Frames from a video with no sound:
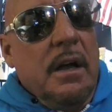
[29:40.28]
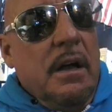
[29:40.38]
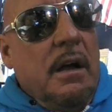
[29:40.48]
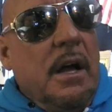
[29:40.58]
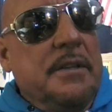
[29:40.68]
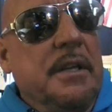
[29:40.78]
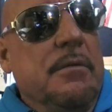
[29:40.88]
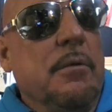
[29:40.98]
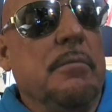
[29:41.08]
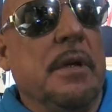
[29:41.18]
I think
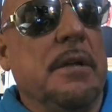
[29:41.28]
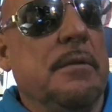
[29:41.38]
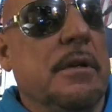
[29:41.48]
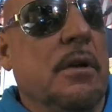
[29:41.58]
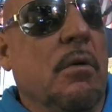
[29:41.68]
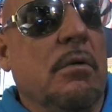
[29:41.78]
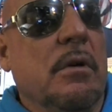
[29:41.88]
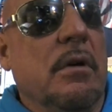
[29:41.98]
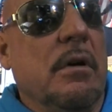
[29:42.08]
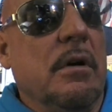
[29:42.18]
what made, you know,
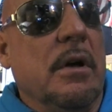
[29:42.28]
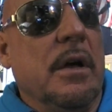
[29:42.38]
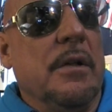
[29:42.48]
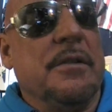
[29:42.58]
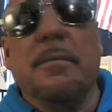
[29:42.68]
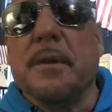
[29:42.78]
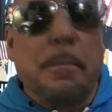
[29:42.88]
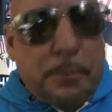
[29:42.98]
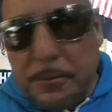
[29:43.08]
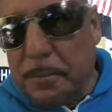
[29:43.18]

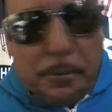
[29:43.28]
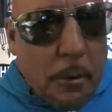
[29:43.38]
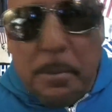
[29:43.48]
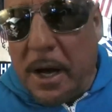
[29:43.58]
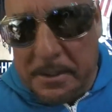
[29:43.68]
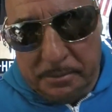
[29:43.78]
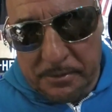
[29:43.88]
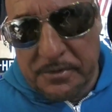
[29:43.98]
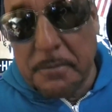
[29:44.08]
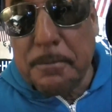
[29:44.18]
the pro
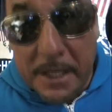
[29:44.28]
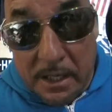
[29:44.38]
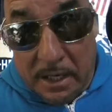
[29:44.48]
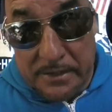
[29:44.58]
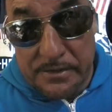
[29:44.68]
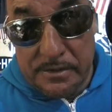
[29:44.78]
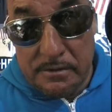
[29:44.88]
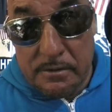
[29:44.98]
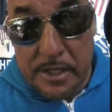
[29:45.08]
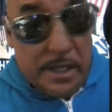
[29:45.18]
bodybuilders, the big guys,
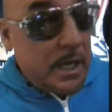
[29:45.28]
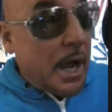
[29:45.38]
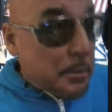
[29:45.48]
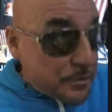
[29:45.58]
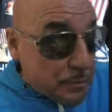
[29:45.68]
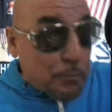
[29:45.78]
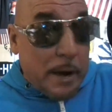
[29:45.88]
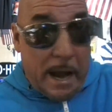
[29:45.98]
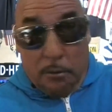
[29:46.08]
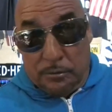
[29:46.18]
okay, I was
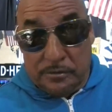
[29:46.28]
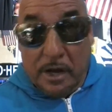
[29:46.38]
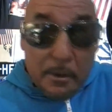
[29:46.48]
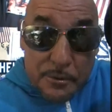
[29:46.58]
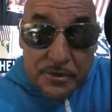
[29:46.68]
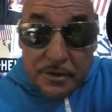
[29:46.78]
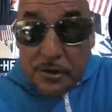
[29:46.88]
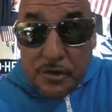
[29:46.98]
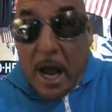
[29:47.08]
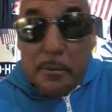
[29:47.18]
around, I was
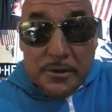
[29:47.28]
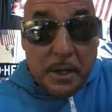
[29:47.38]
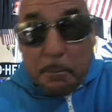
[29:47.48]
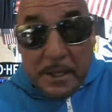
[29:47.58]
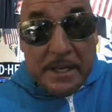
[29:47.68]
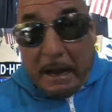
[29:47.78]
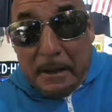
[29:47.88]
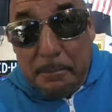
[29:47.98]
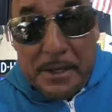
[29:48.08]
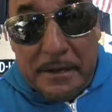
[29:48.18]
competing, I
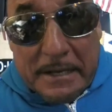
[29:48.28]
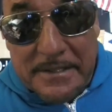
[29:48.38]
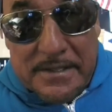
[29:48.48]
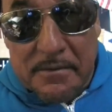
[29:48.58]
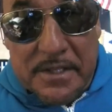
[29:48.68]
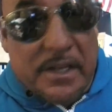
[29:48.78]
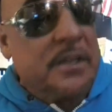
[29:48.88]
competed in 1976.